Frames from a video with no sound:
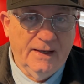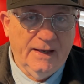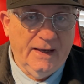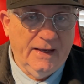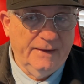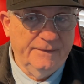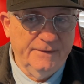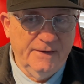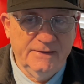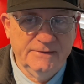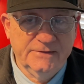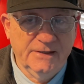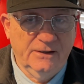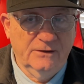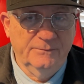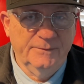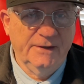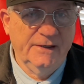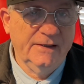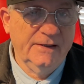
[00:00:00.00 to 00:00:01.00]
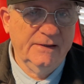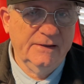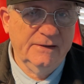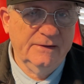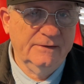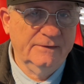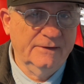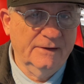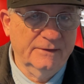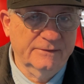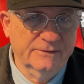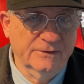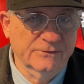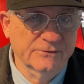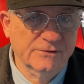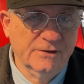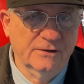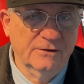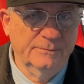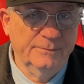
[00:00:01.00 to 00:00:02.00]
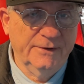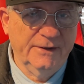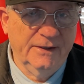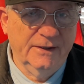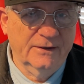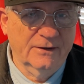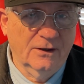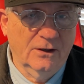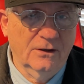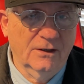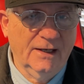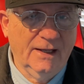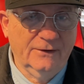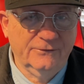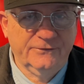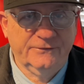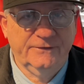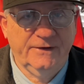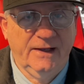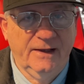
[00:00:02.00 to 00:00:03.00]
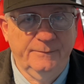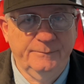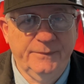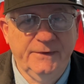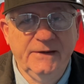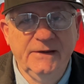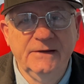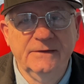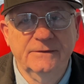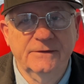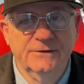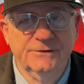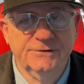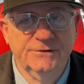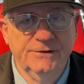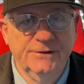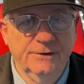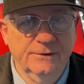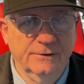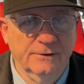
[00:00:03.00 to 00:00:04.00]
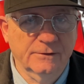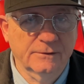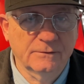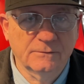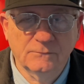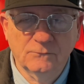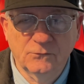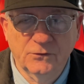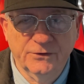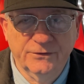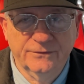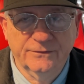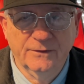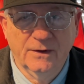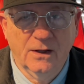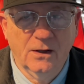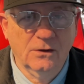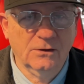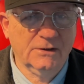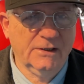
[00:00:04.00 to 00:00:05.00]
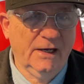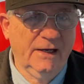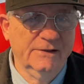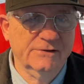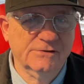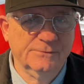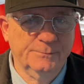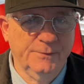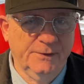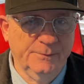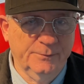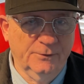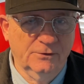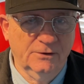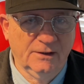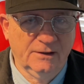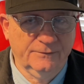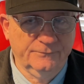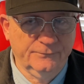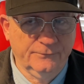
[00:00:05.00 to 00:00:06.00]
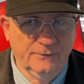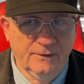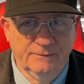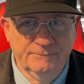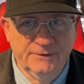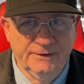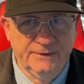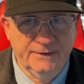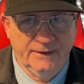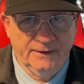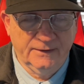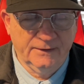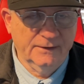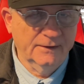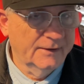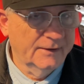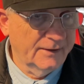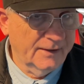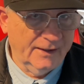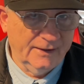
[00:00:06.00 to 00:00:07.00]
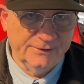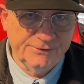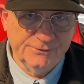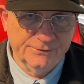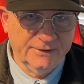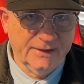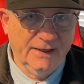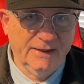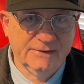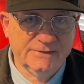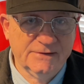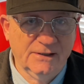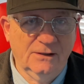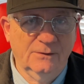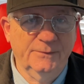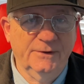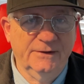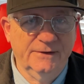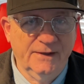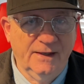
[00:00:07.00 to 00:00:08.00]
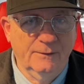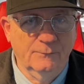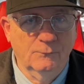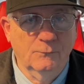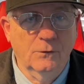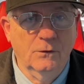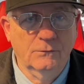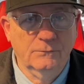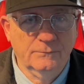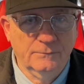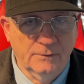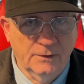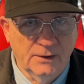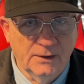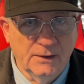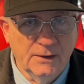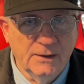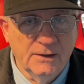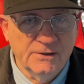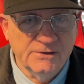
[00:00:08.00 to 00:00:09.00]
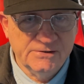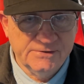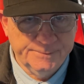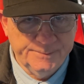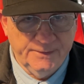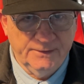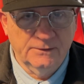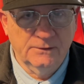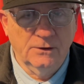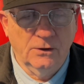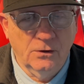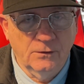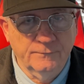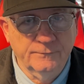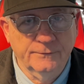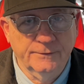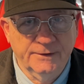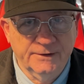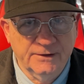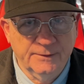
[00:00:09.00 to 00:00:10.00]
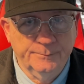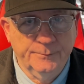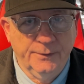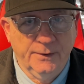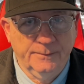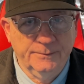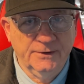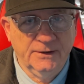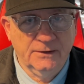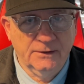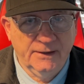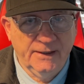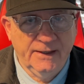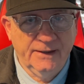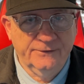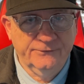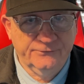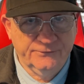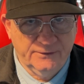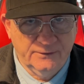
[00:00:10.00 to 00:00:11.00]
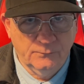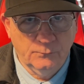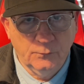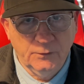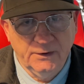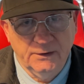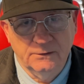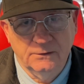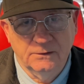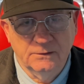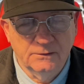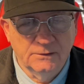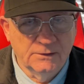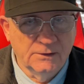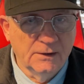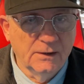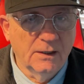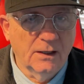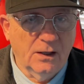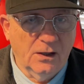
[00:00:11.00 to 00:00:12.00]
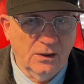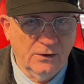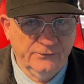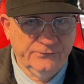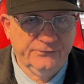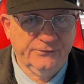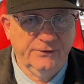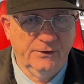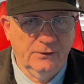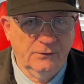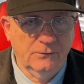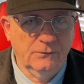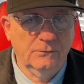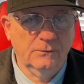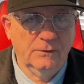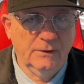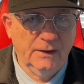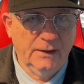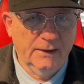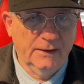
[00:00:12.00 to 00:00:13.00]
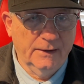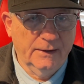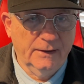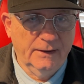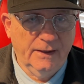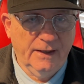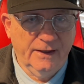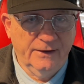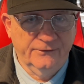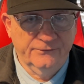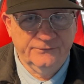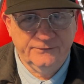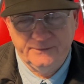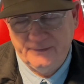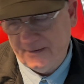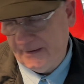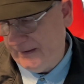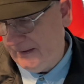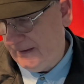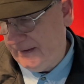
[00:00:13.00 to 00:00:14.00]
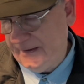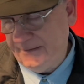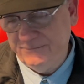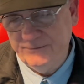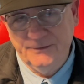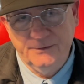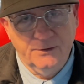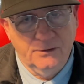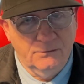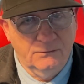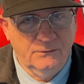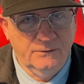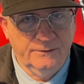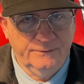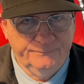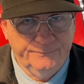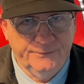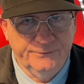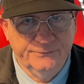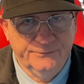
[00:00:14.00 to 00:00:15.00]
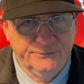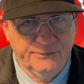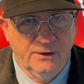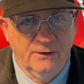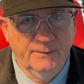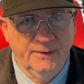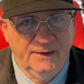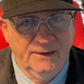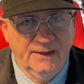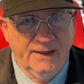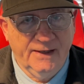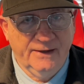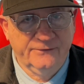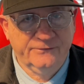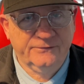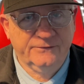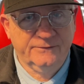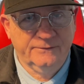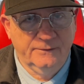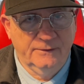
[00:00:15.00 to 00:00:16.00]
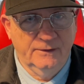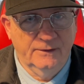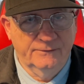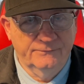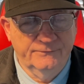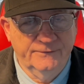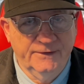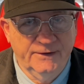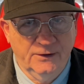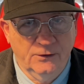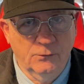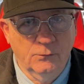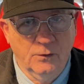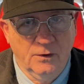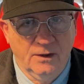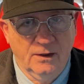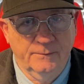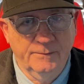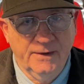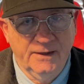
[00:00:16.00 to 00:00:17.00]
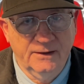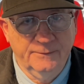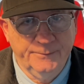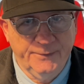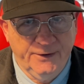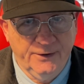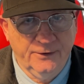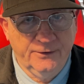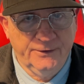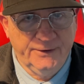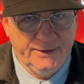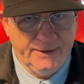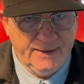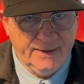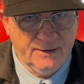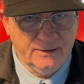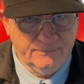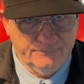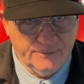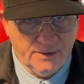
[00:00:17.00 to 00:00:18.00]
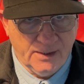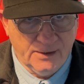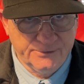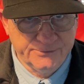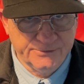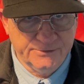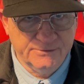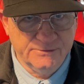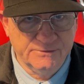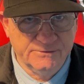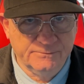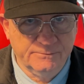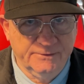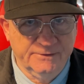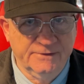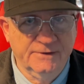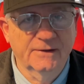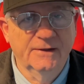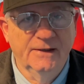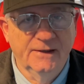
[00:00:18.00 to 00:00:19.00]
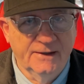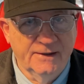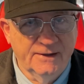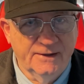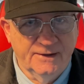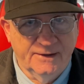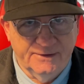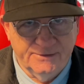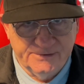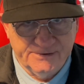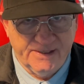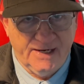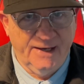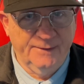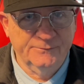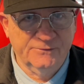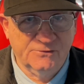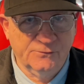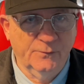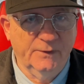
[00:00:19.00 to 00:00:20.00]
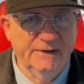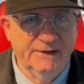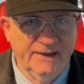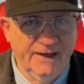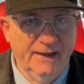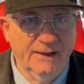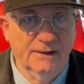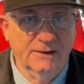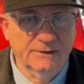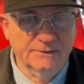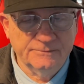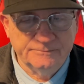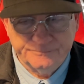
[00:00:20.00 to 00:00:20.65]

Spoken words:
and they tell me that there's going to be an all-out stampede this year with all kinds of people looking for everything. And you can't tell me that won't spill over into public lands, and it will. Also, even though if you saw my last video where I made a parody out of auctions with Sam Swindell,